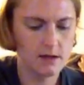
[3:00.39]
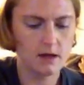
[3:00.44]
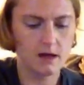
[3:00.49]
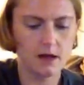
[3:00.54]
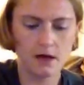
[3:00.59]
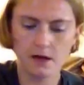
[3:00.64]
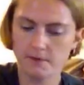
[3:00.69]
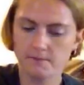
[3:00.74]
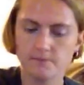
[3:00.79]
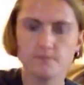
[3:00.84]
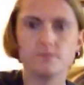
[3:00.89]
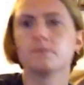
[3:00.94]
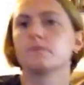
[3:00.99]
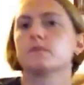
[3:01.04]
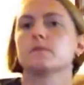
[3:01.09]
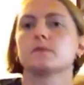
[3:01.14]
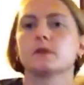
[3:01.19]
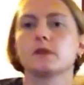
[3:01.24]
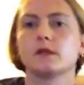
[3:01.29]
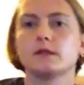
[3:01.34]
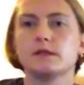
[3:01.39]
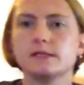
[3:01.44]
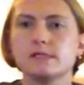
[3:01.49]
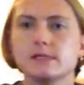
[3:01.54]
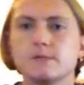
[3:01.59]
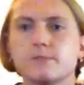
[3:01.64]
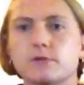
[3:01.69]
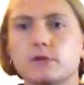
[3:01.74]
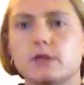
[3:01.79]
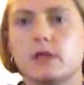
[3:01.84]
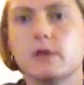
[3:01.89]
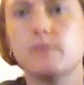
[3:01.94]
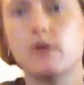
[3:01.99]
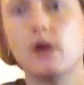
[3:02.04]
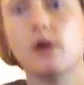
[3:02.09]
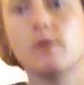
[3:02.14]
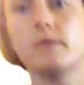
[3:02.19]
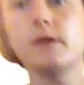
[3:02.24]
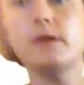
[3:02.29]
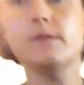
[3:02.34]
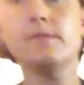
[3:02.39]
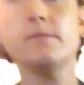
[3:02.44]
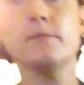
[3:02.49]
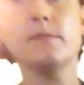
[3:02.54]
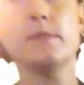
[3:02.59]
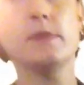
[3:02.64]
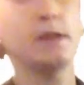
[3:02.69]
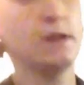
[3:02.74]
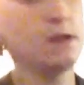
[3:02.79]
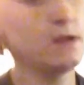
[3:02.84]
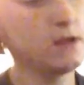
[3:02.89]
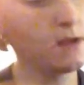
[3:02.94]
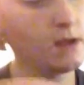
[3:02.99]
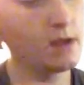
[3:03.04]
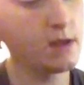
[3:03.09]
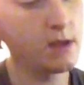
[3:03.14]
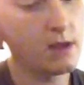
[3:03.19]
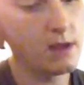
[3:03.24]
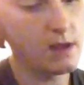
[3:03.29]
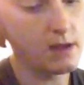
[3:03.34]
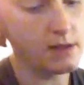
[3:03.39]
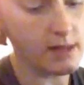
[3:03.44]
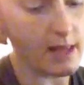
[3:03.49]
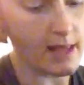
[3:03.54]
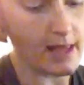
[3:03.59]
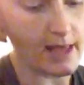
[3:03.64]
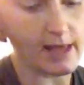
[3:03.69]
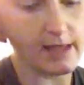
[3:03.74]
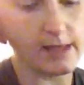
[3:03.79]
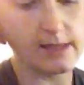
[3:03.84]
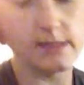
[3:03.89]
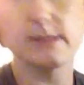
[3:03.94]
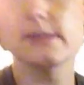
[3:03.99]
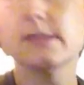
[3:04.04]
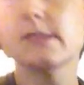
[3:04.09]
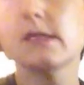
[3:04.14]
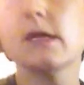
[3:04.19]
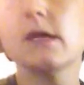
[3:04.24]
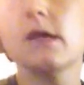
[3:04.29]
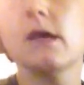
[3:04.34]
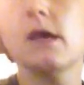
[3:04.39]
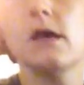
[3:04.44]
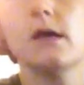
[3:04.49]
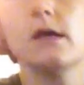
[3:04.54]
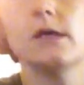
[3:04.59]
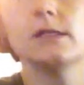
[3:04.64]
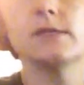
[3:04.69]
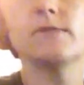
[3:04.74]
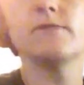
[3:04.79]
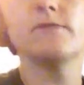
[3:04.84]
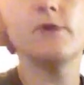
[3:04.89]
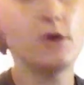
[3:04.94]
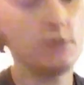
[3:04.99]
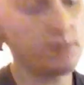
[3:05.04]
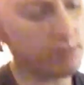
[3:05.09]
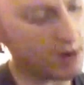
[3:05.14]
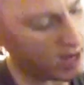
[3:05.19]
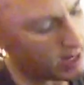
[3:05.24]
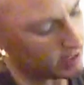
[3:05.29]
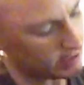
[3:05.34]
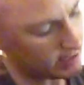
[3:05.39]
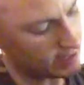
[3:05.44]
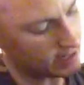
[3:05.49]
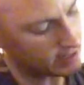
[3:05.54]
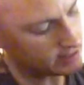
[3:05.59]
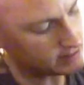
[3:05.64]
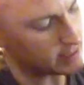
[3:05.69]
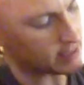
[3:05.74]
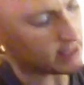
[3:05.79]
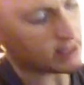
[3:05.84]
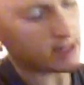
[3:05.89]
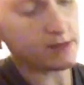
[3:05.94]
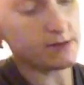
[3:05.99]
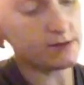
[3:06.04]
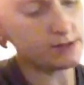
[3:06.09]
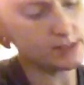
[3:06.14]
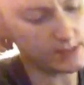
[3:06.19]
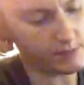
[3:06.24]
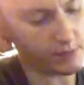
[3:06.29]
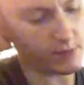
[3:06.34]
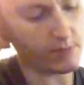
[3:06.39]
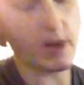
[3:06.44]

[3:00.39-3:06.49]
um, the zippered compartment that has some foam pockets and another zipper